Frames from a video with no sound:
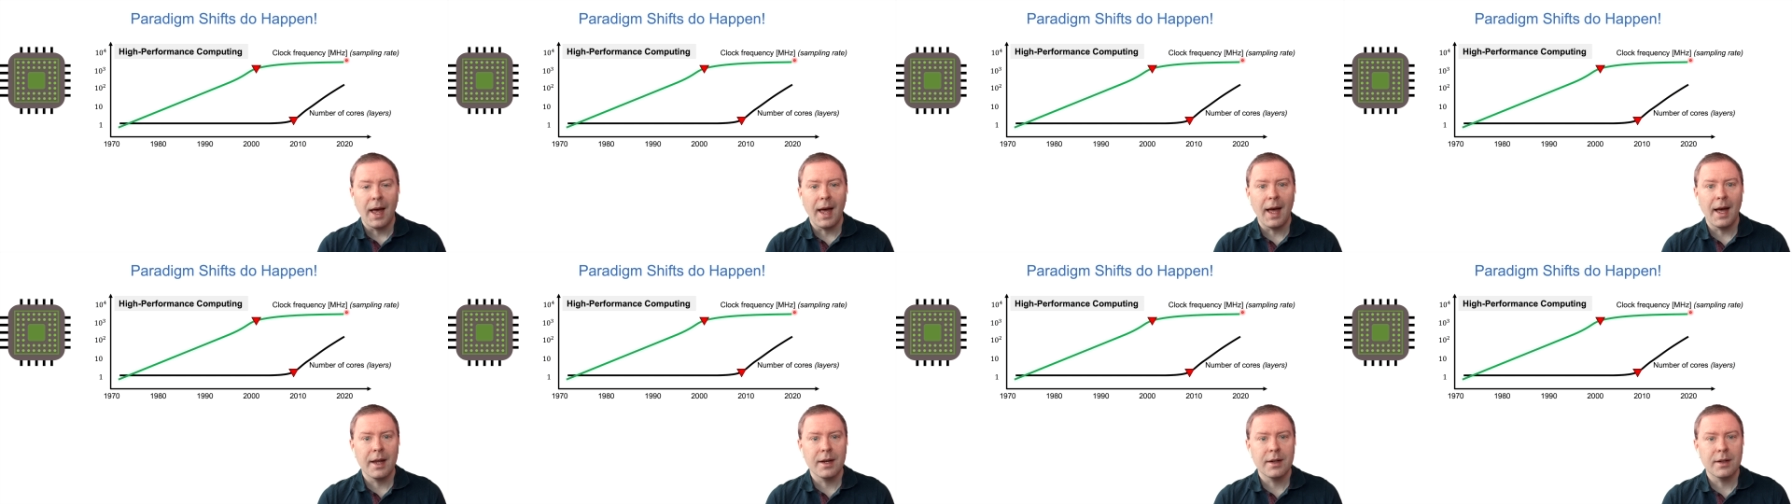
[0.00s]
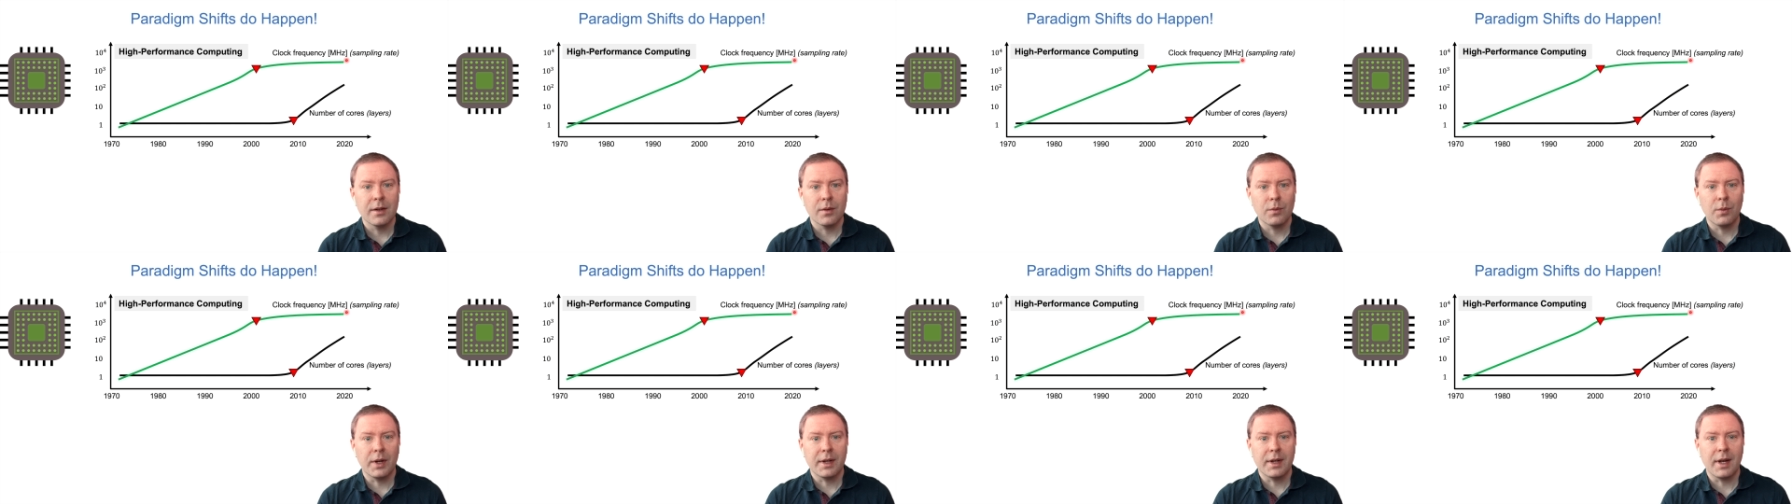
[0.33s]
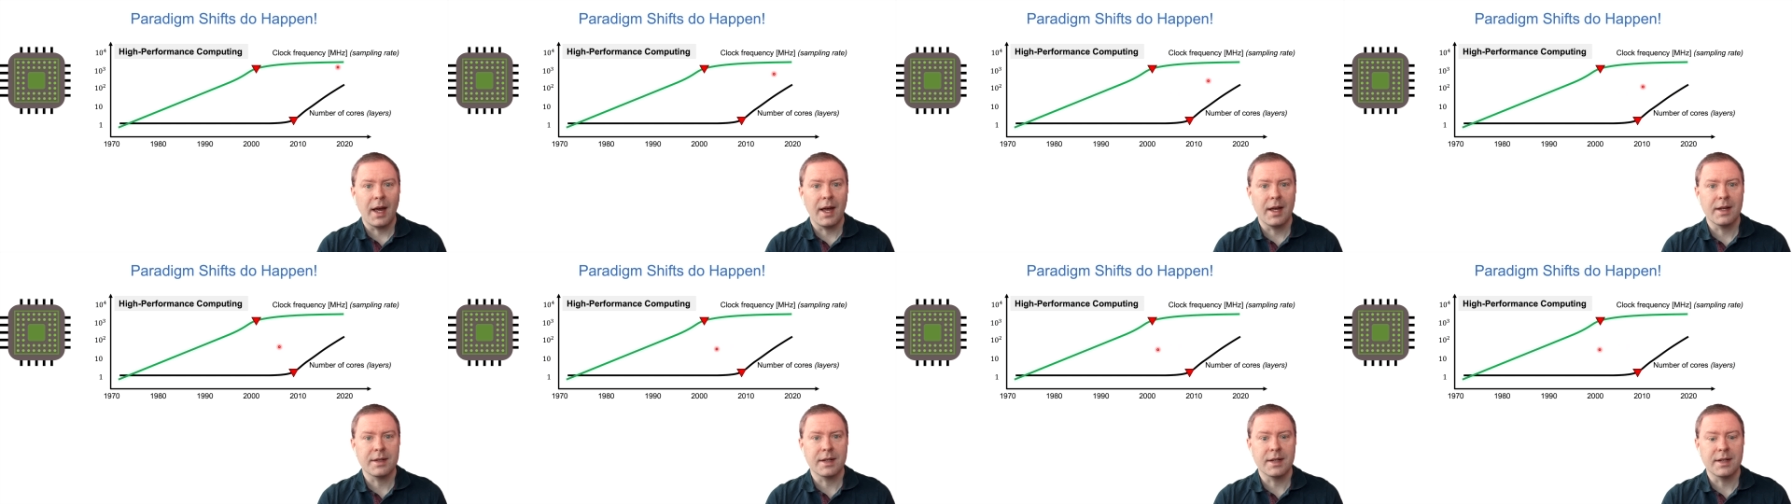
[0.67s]
And what
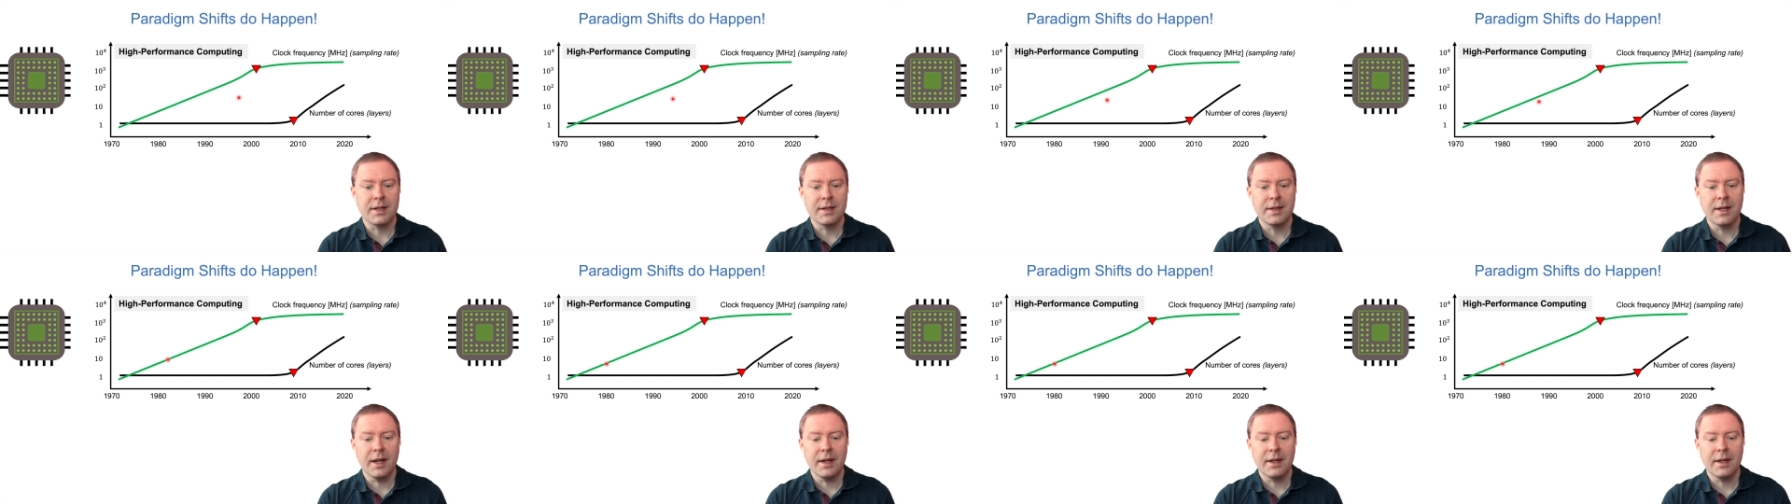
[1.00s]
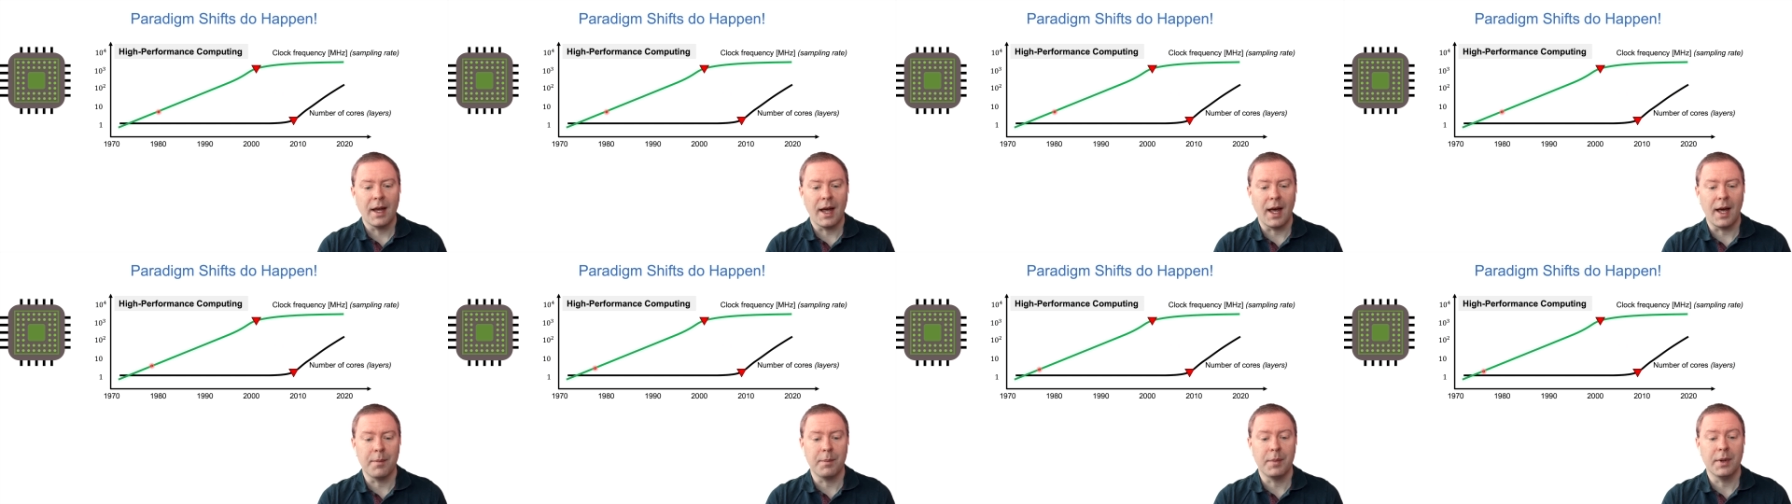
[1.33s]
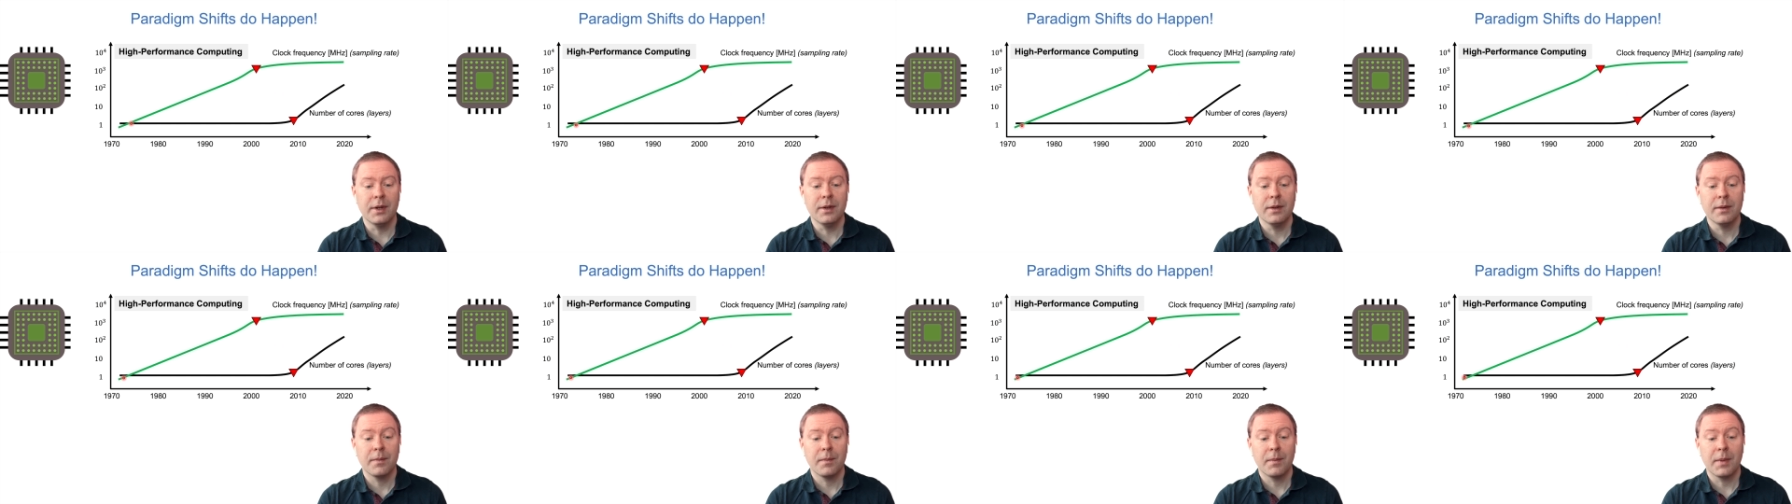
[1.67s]
has instead
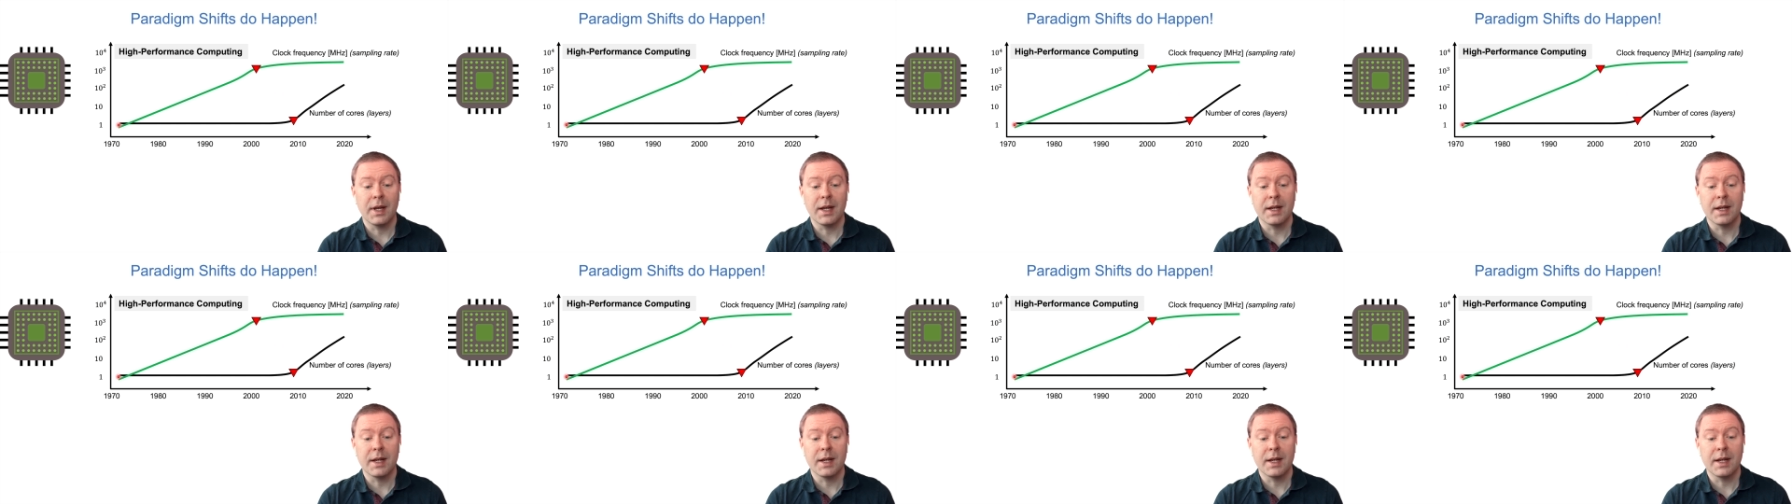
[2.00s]
happened